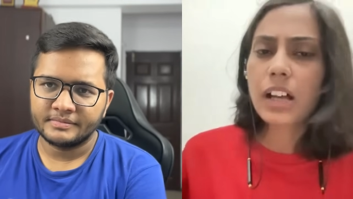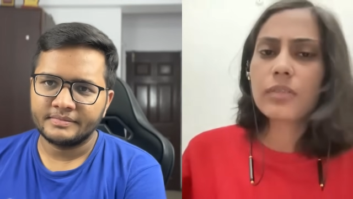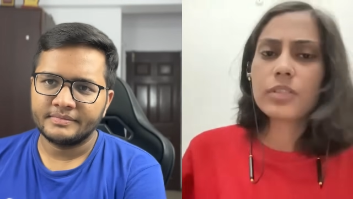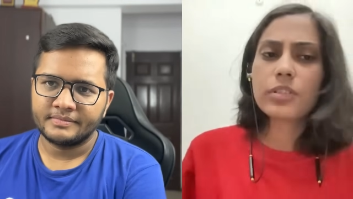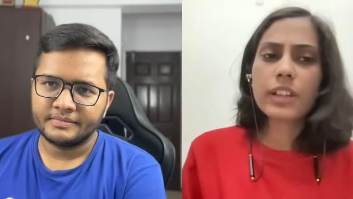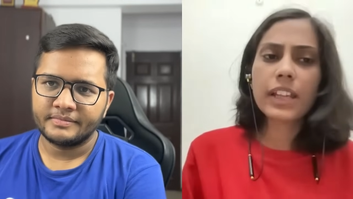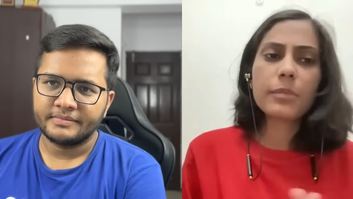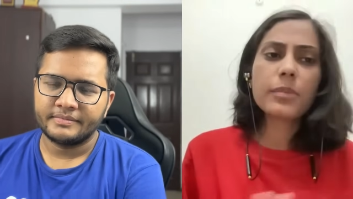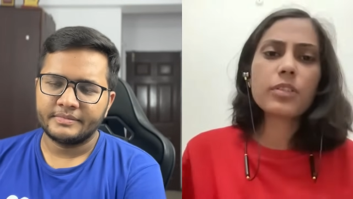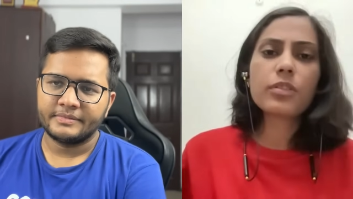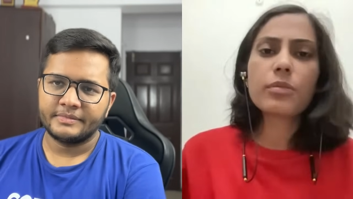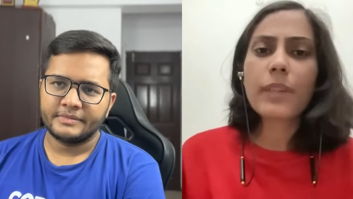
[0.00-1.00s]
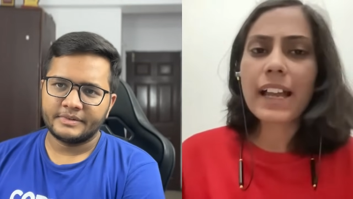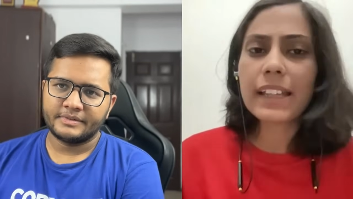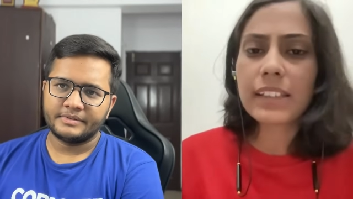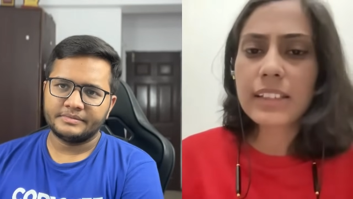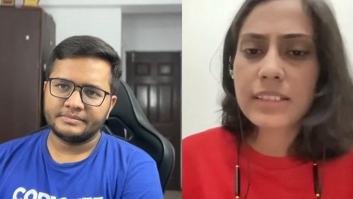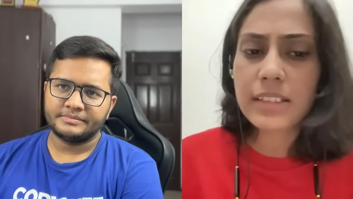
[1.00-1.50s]
Speaker 1: how you are able to
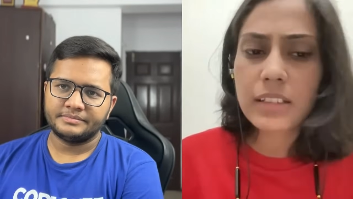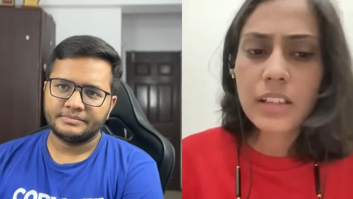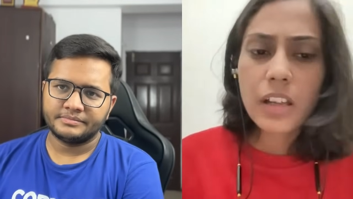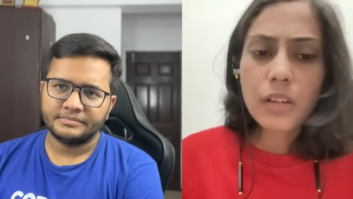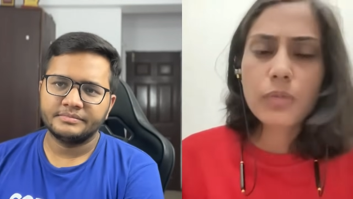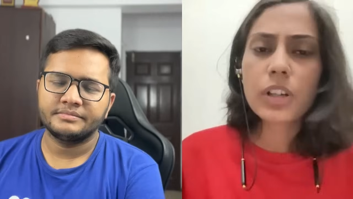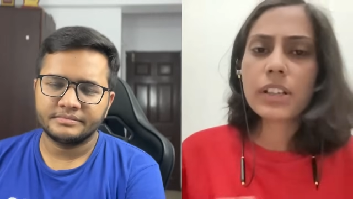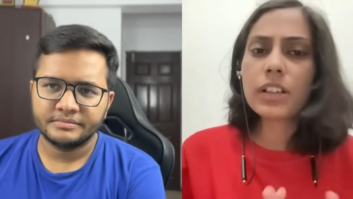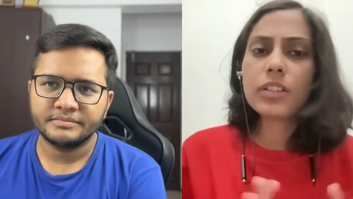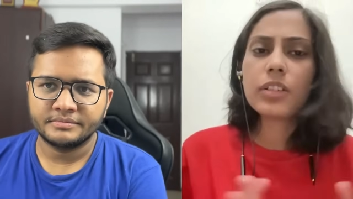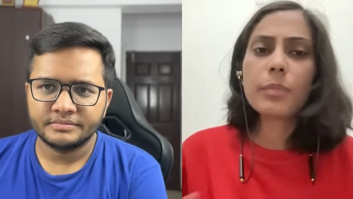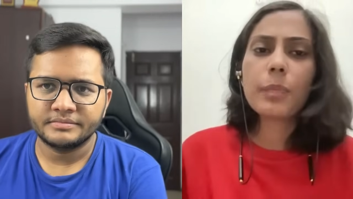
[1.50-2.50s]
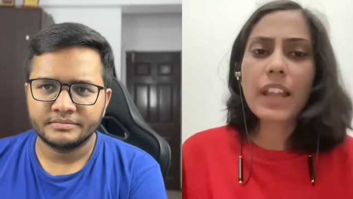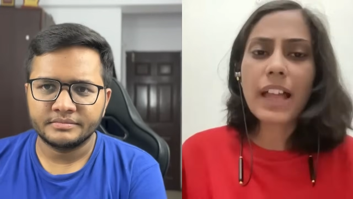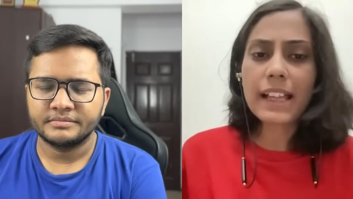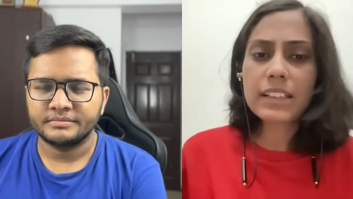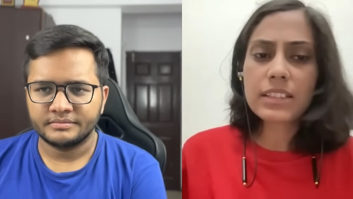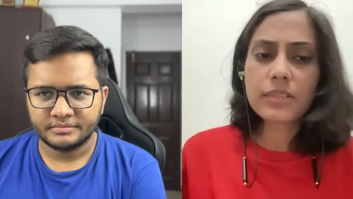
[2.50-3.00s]
manage it what are your
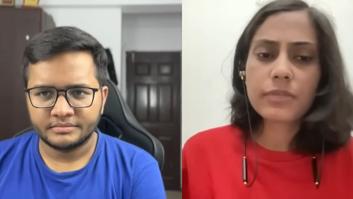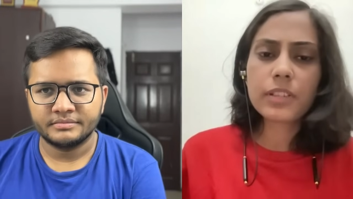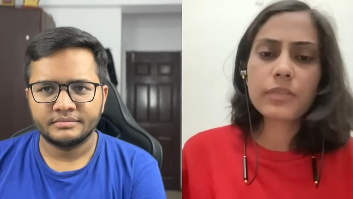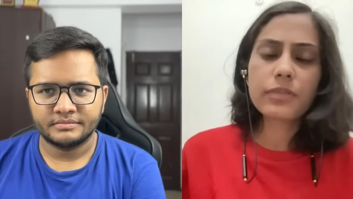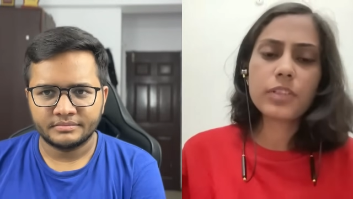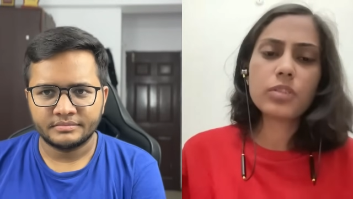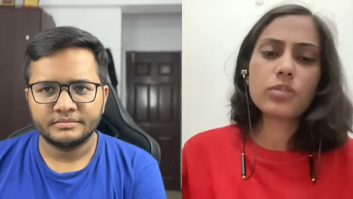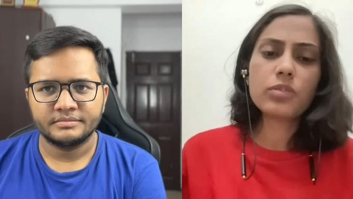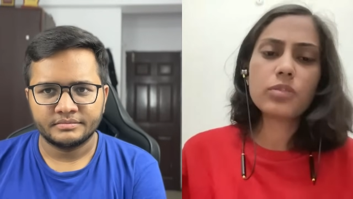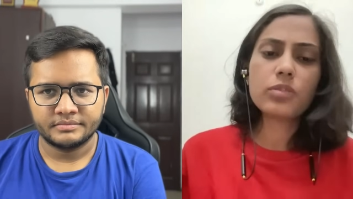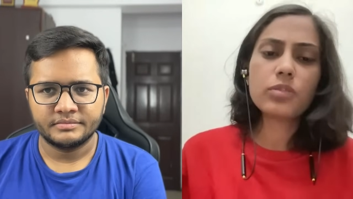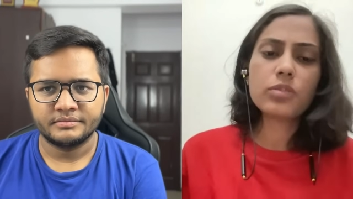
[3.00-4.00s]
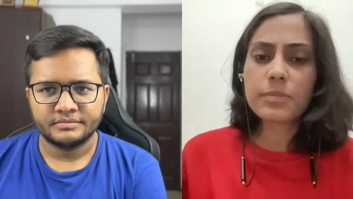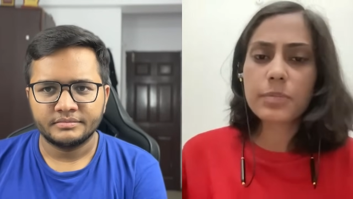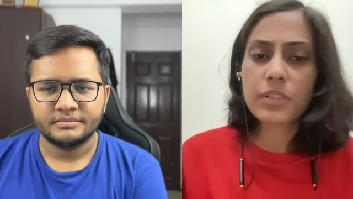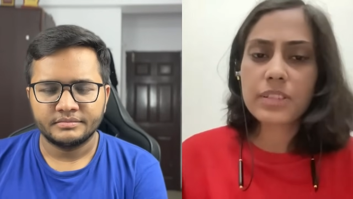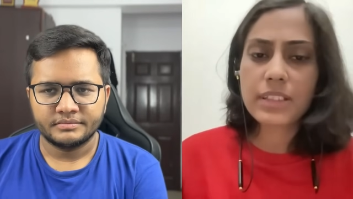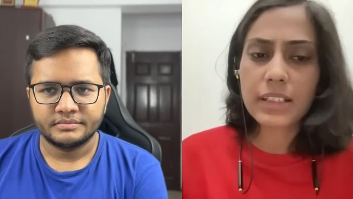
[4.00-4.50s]
plans if, if you join this
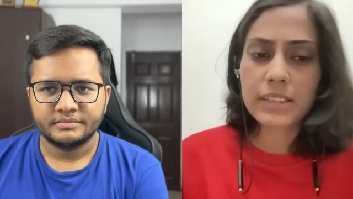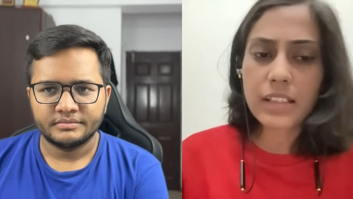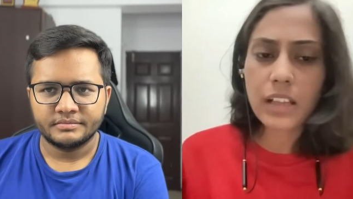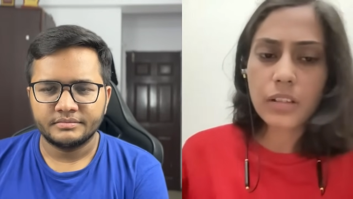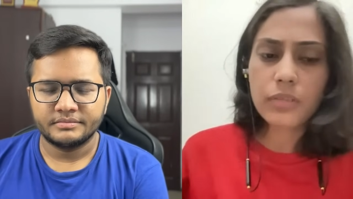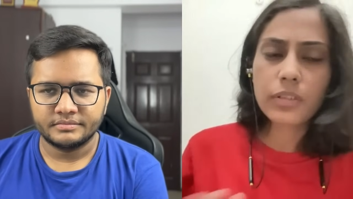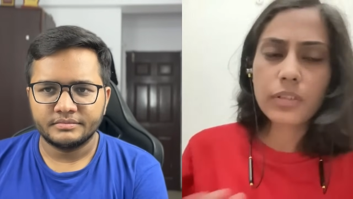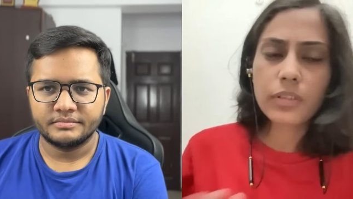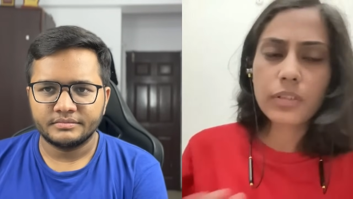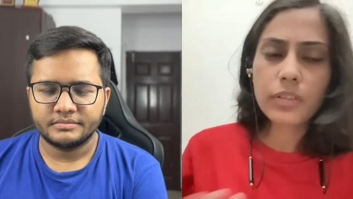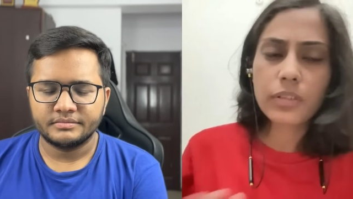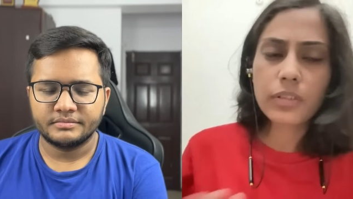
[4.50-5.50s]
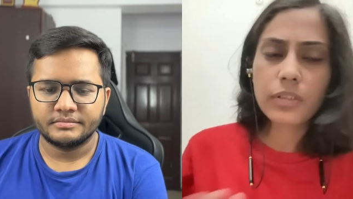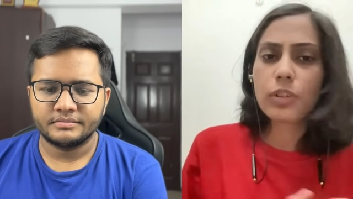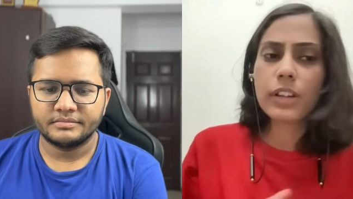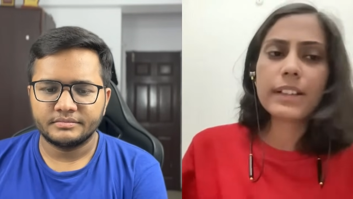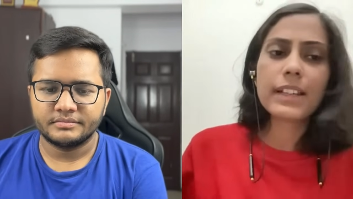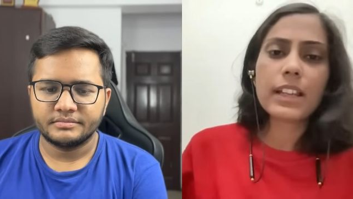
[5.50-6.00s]
project how uh, at
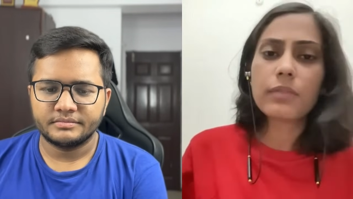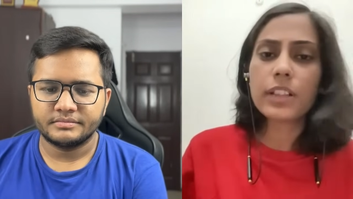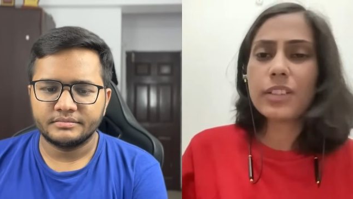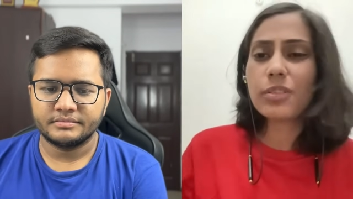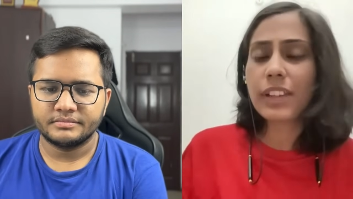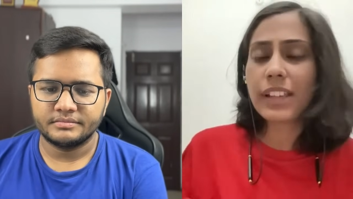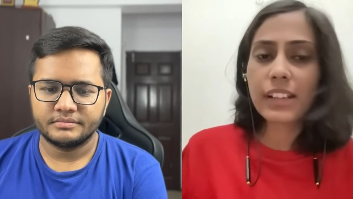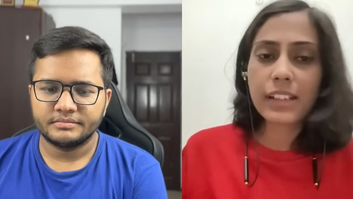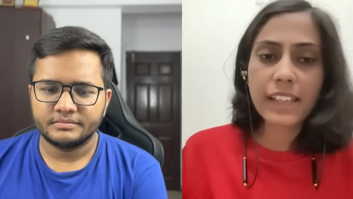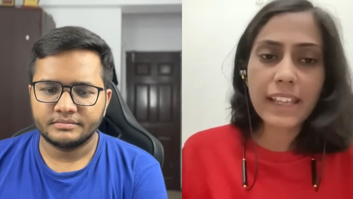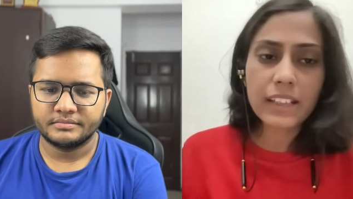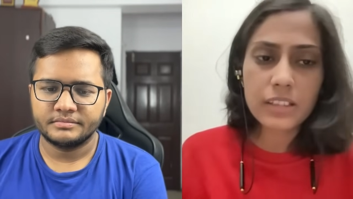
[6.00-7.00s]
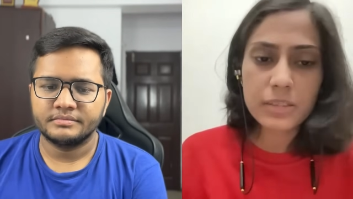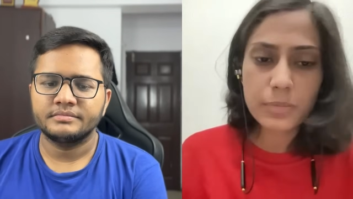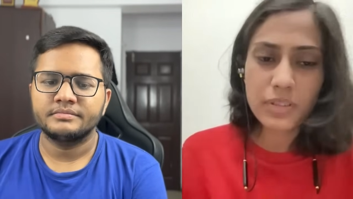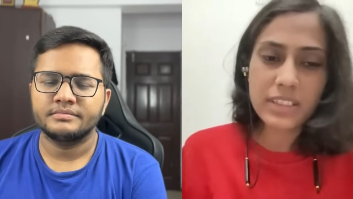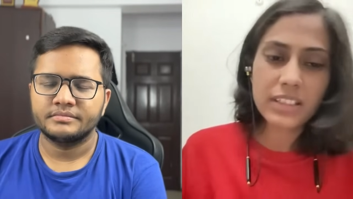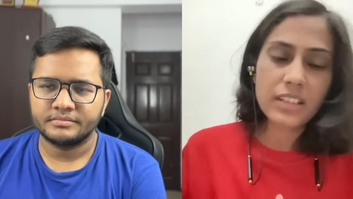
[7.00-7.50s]
what level you can take this
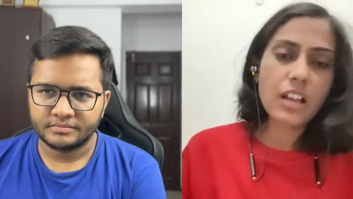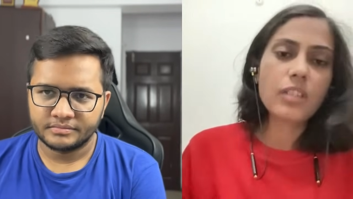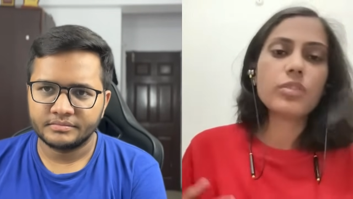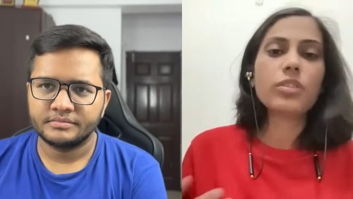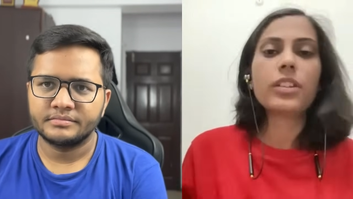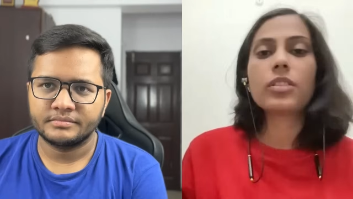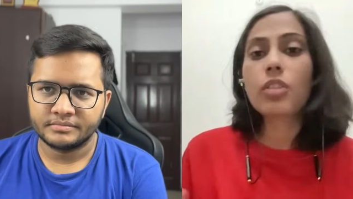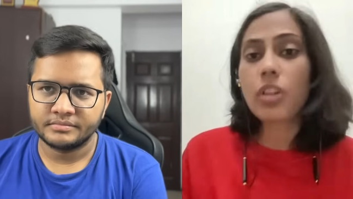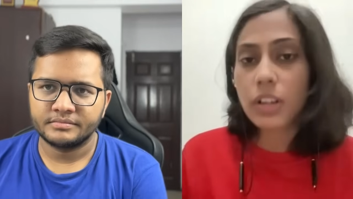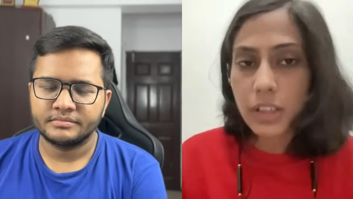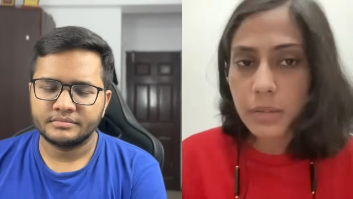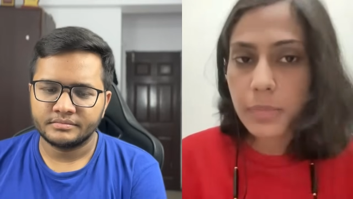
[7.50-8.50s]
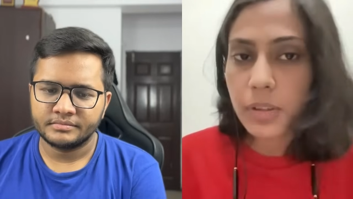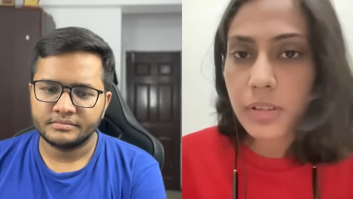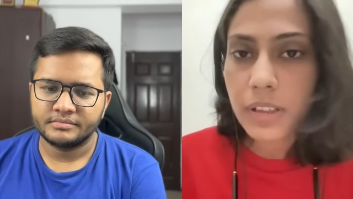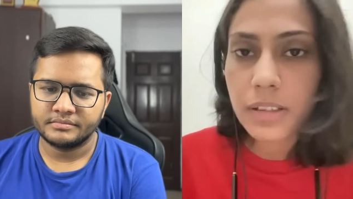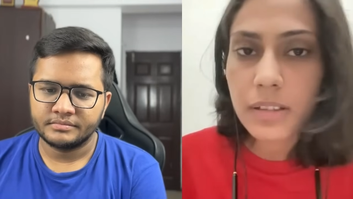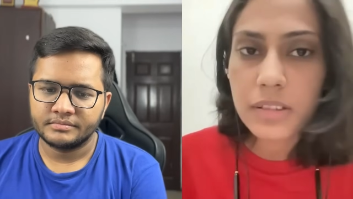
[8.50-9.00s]
project how you can
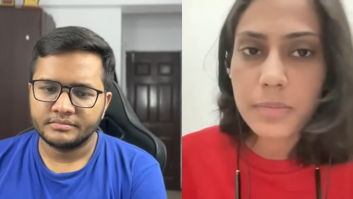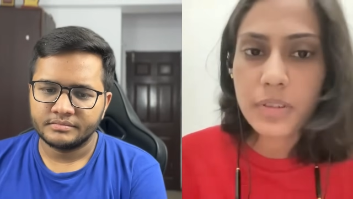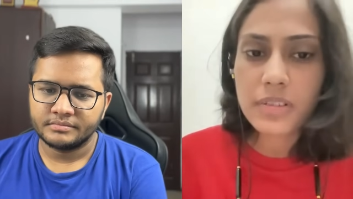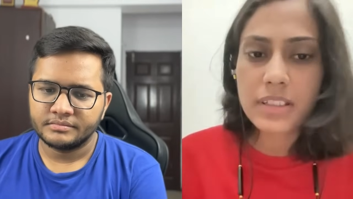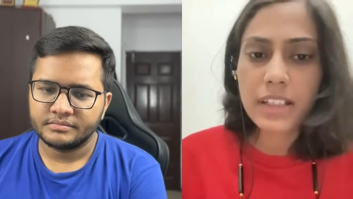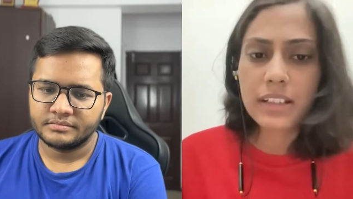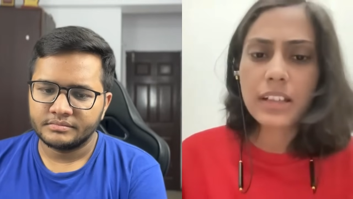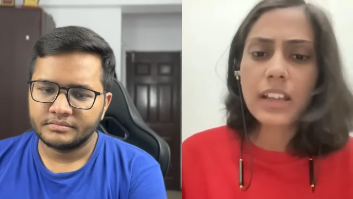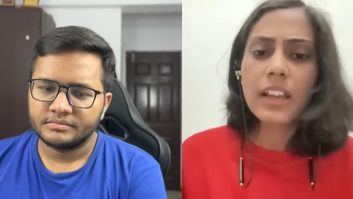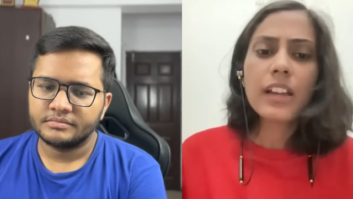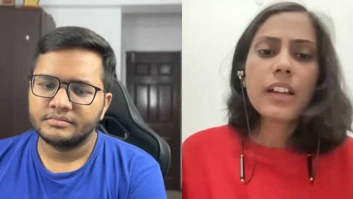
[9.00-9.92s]
contribute in this project